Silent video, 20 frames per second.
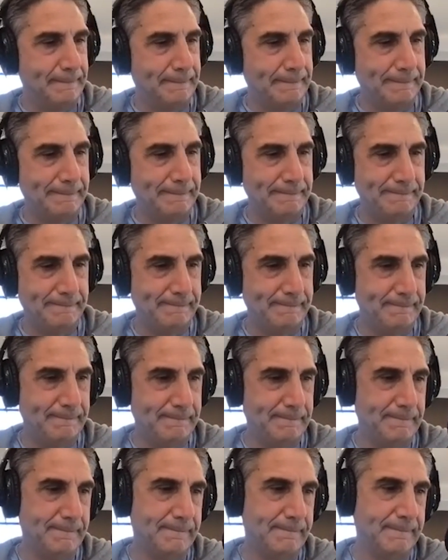
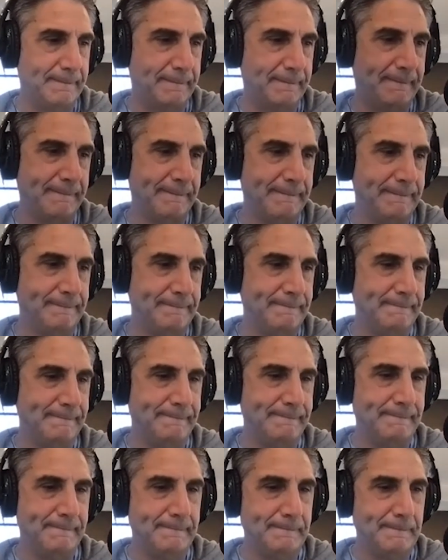
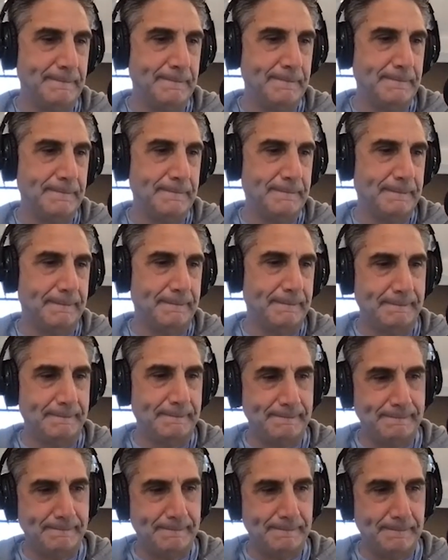
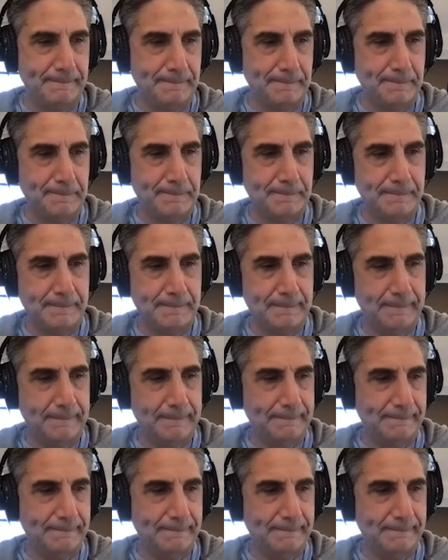No words are spoken by the person on screen.